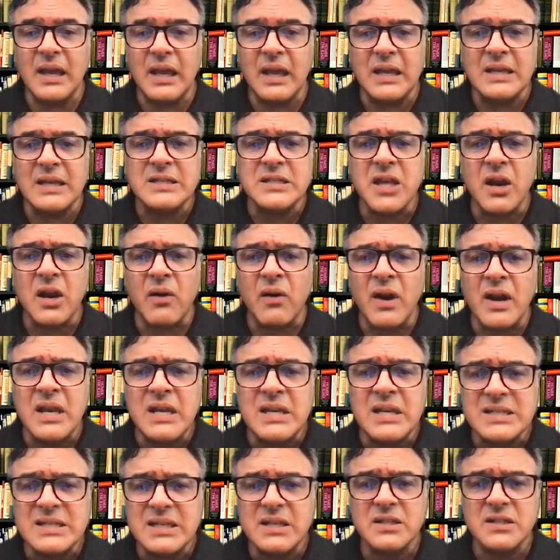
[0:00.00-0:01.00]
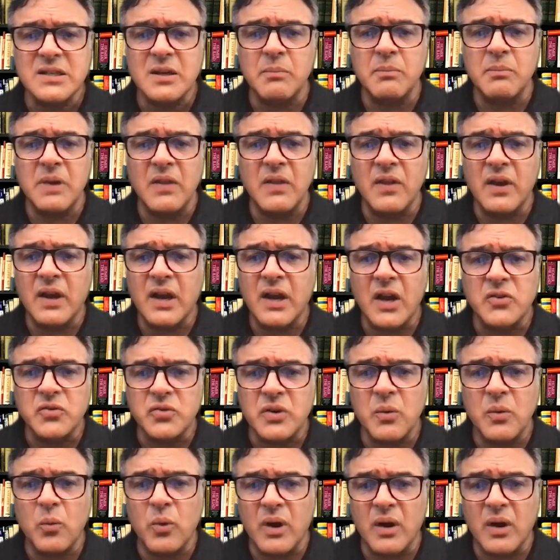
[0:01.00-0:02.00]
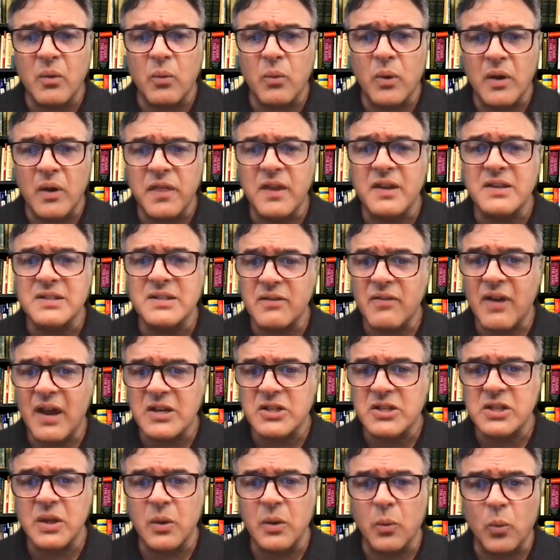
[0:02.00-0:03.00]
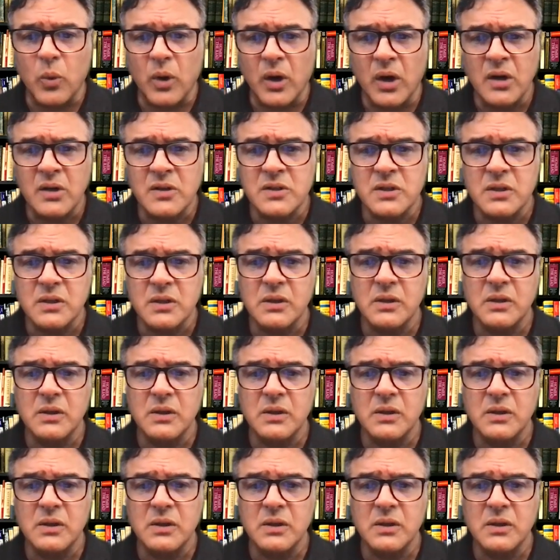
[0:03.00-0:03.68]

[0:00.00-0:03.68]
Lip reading: Is there any system in the country where things have actually worked?